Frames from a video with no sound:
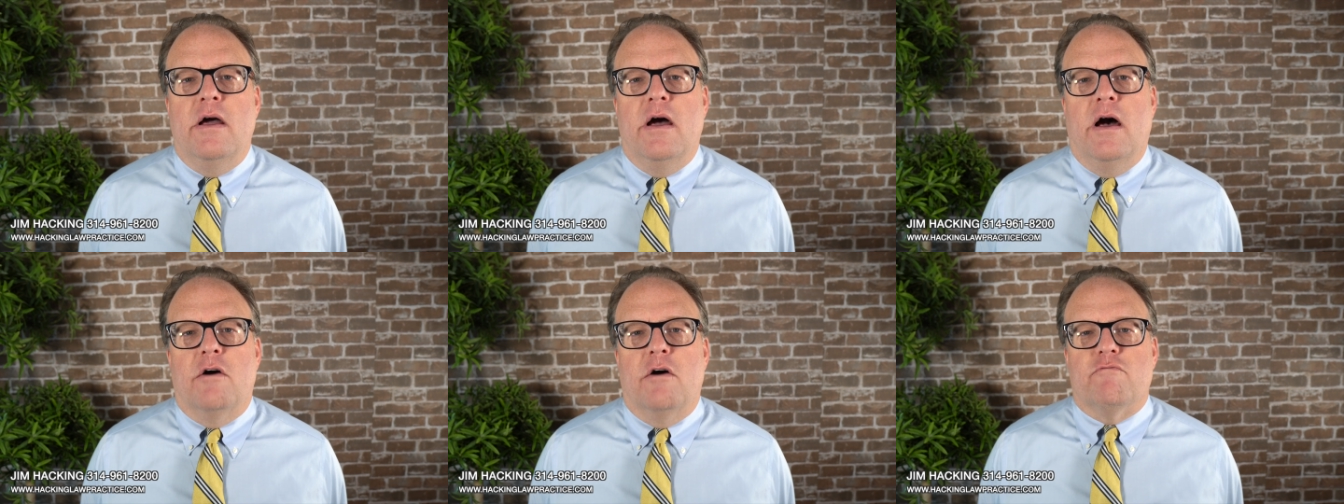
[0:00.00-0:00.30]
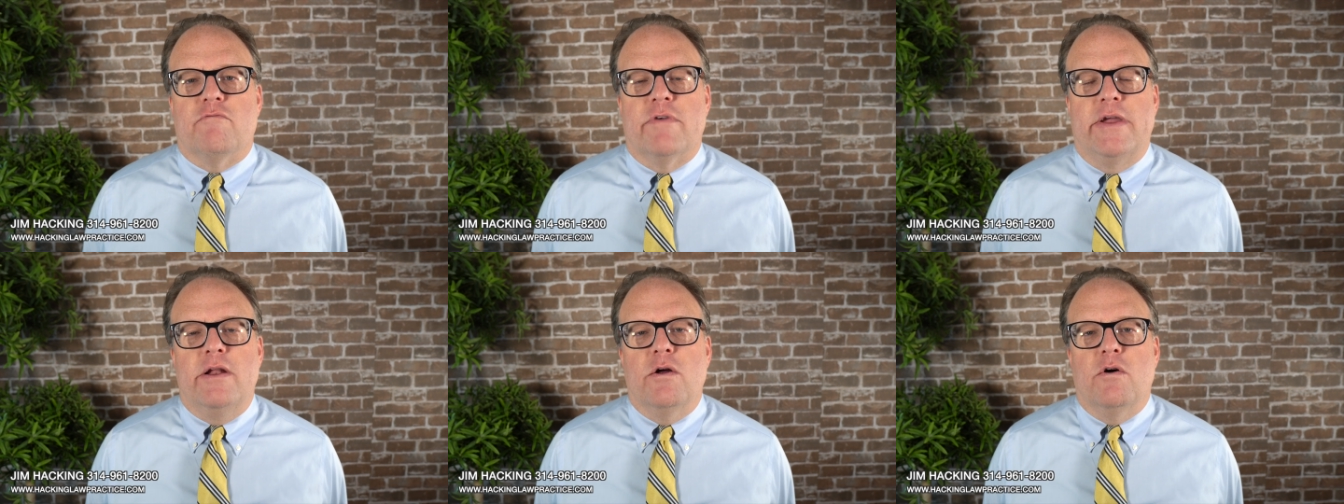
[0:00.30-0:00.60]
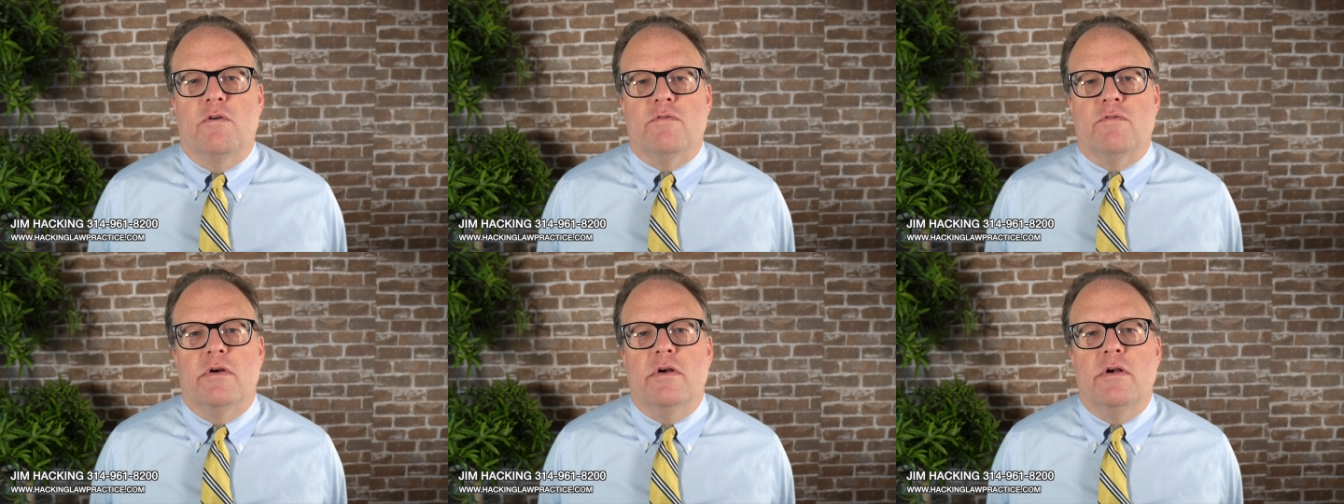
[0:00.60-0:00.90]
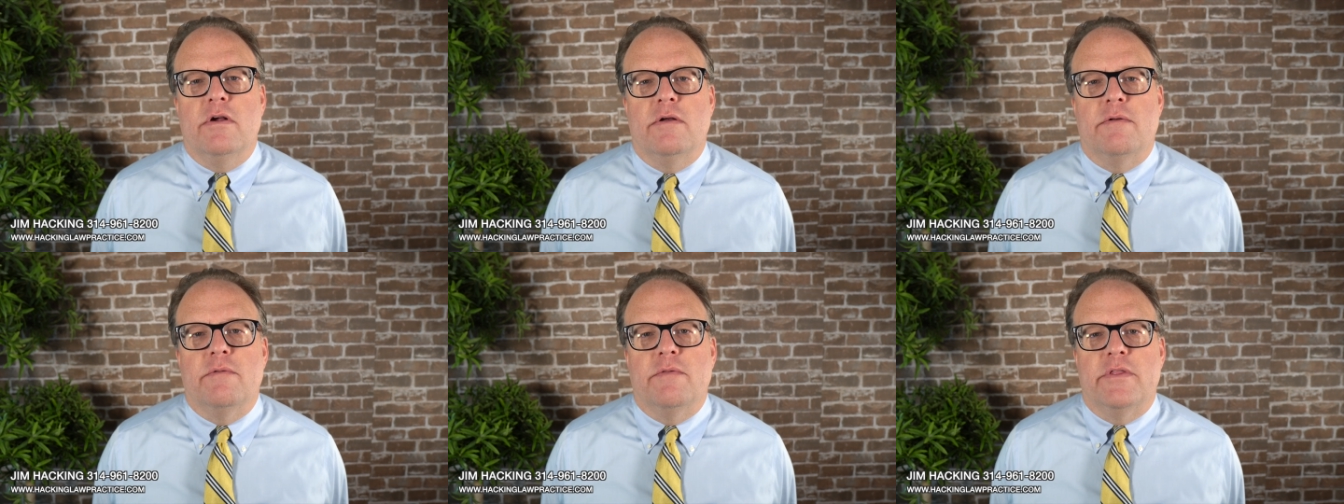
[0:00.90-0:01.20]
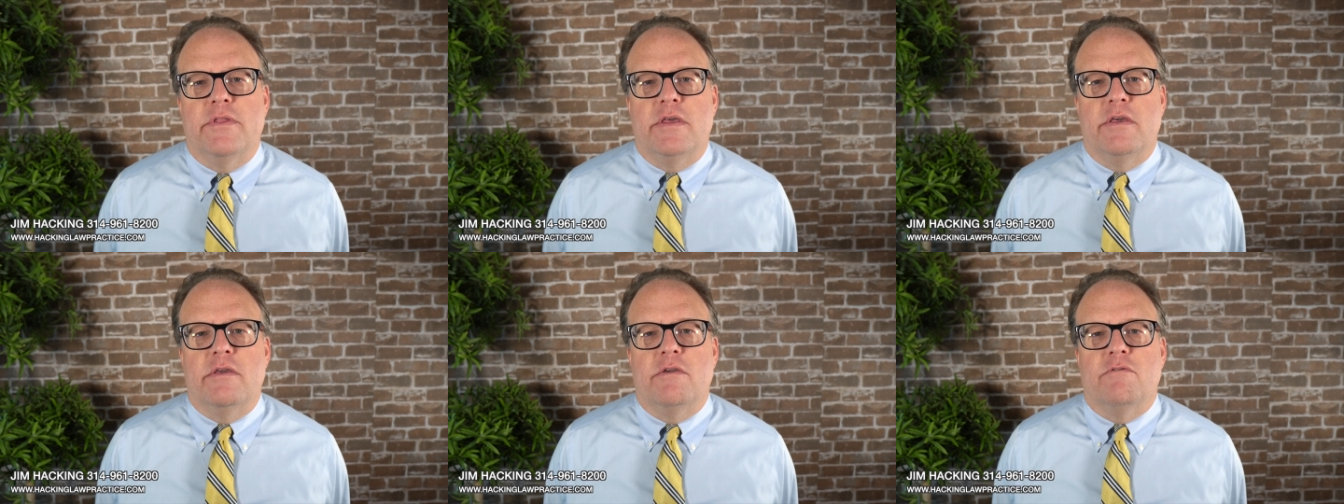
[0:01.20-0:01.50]
uh, read over
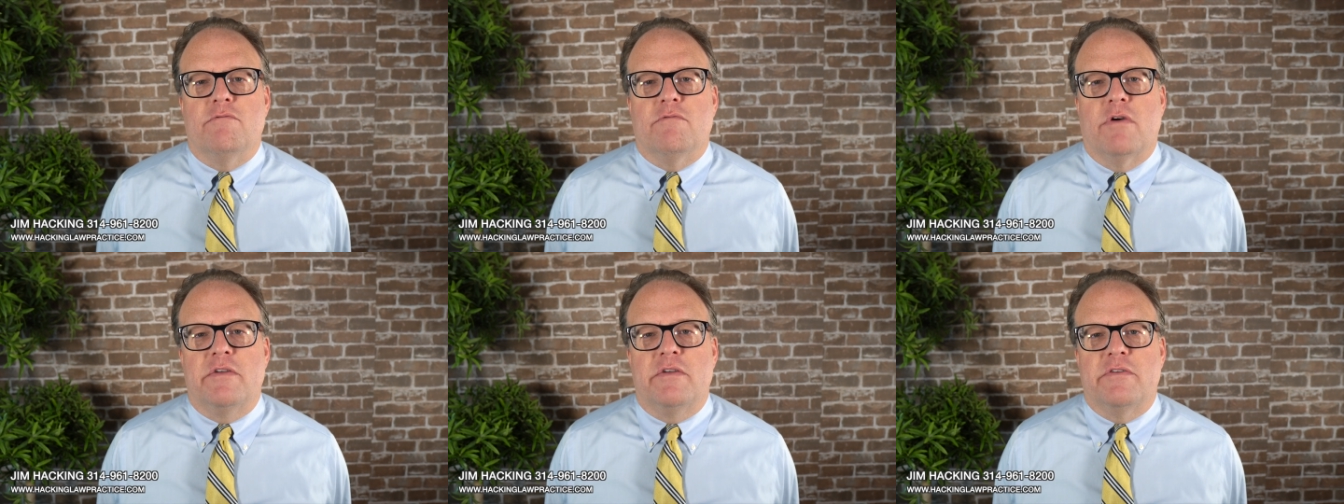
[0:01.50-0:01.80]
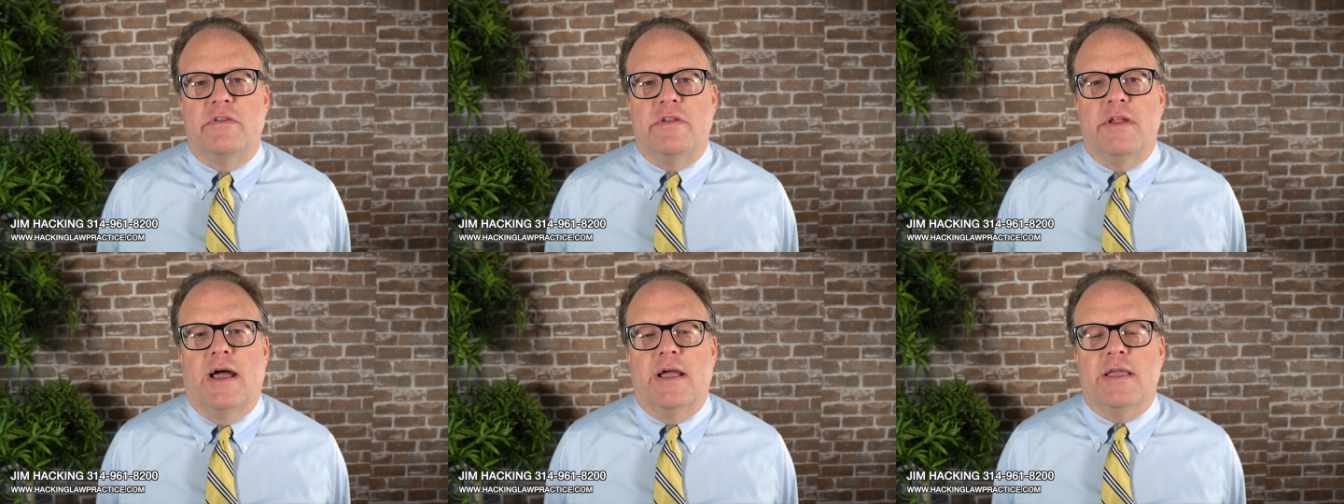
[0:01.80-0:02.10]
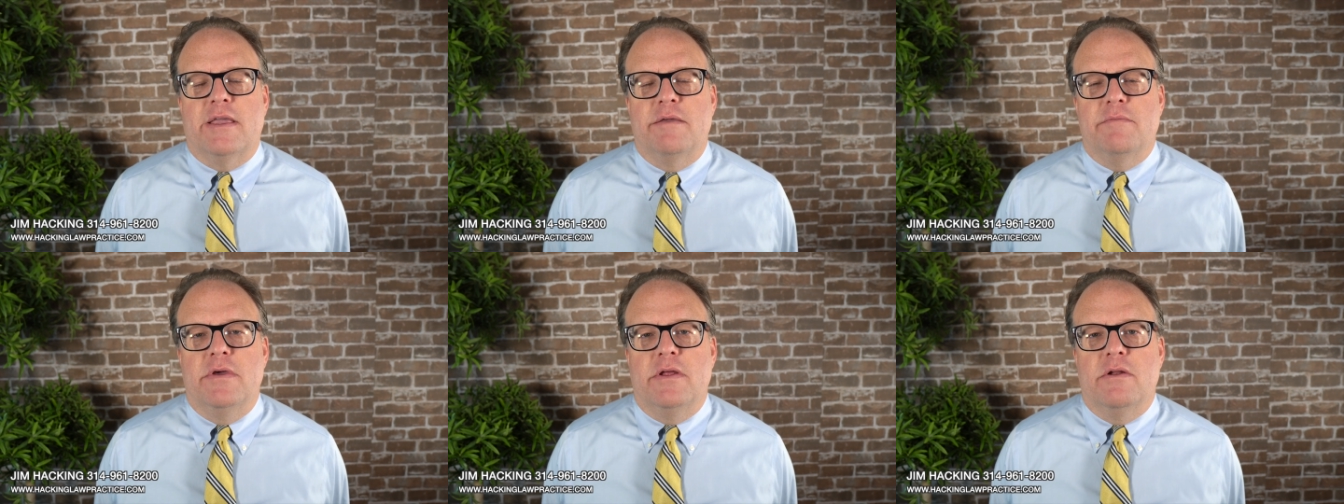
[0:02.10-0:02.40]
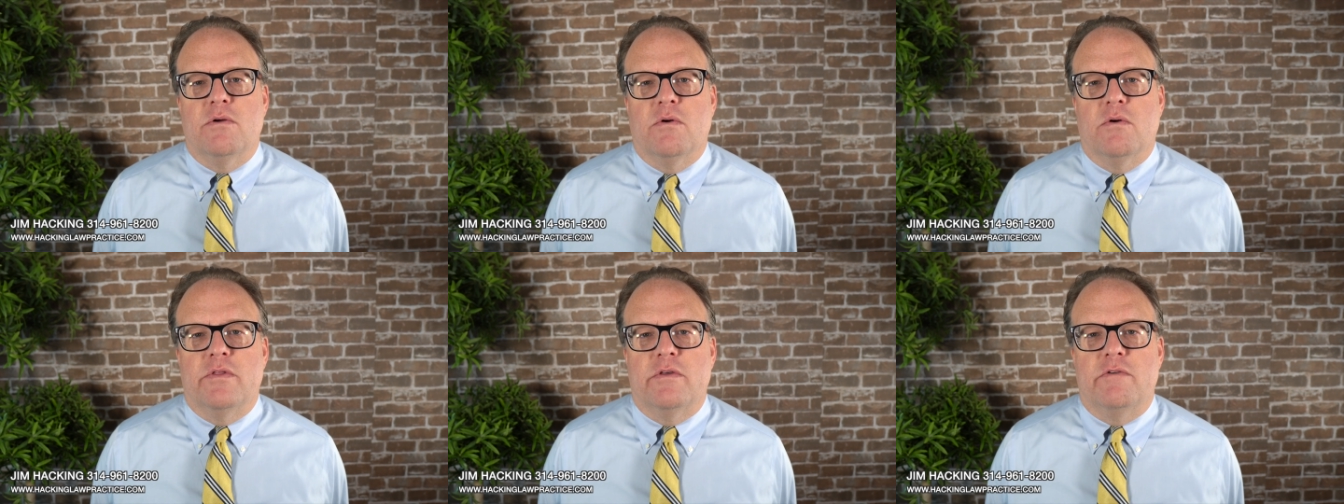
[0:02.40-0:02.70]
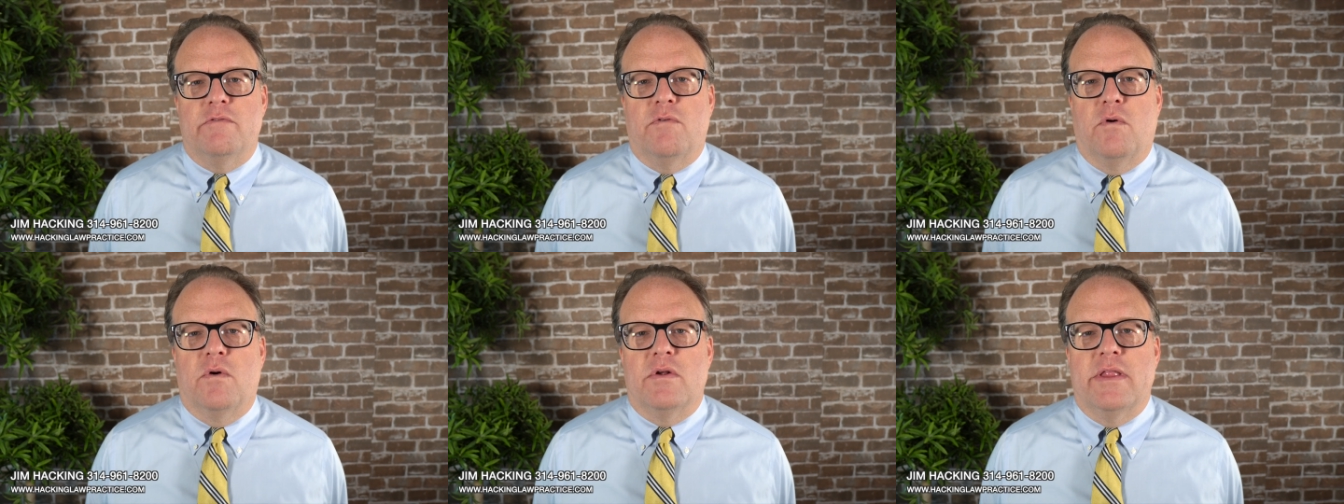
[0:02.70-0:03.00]
the Russian document or
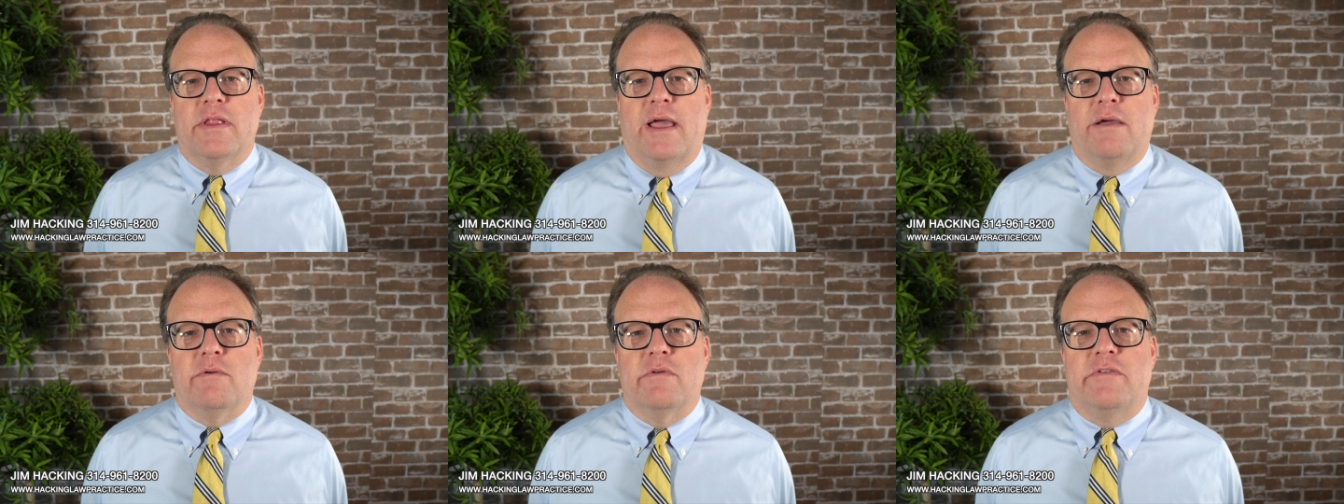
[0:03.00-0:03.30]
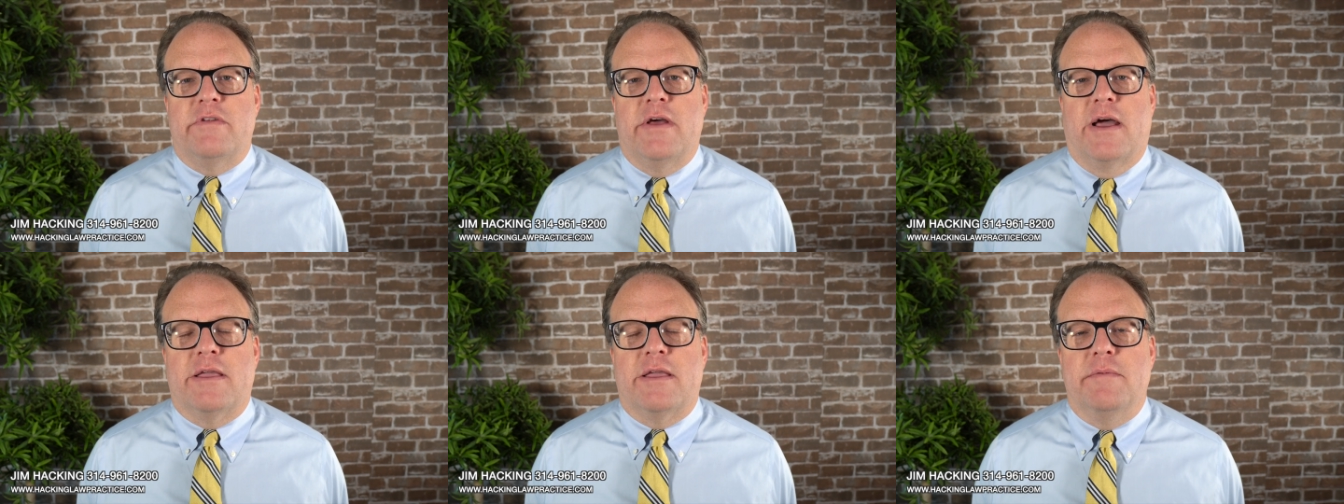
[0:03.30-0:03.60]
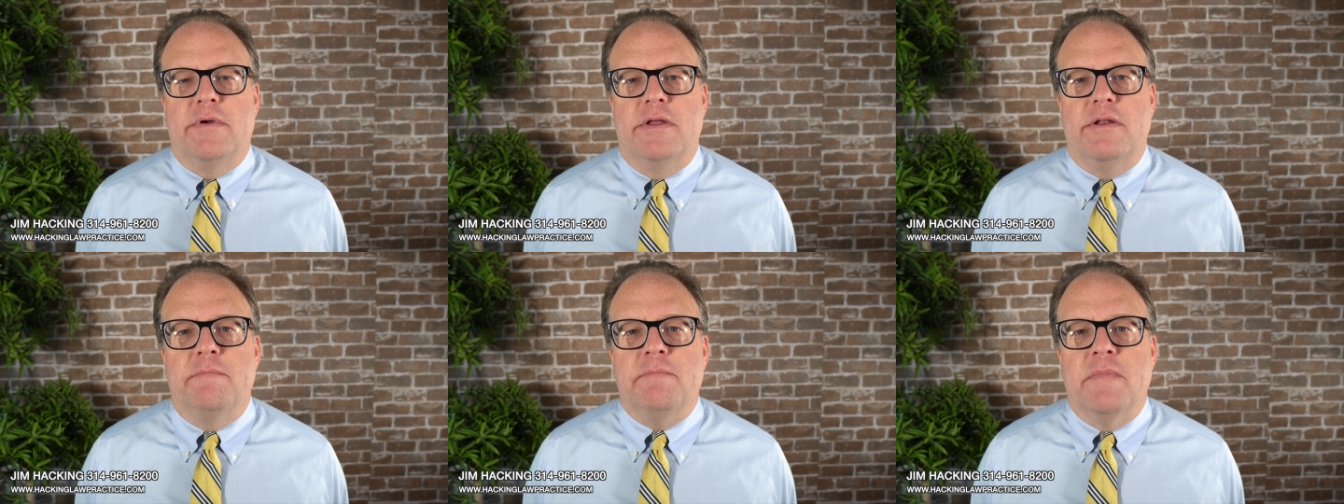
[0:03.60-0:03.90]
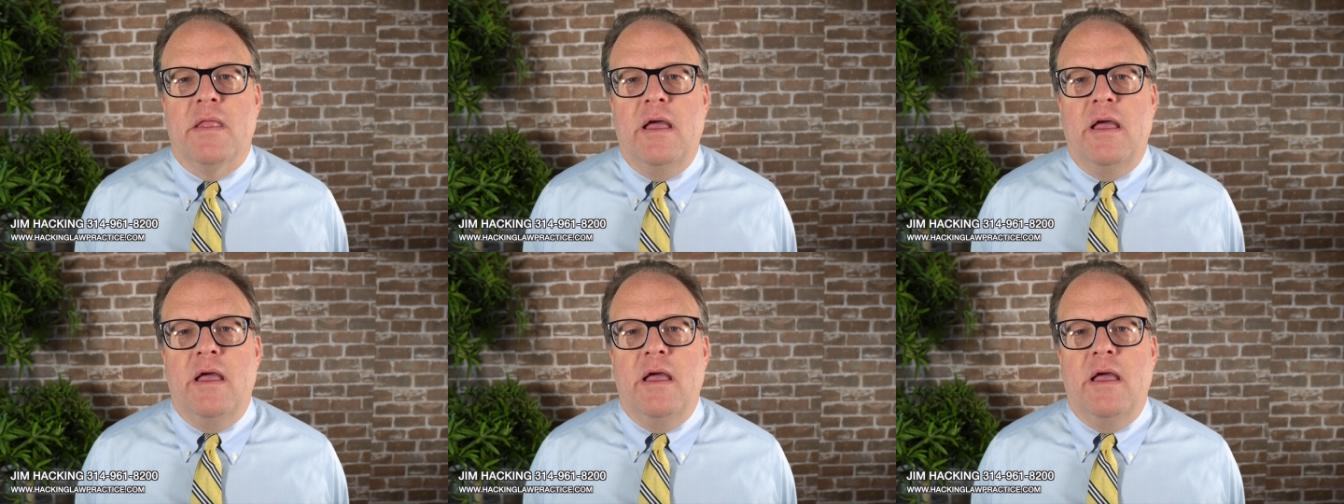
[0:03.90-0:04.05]
the foreign language document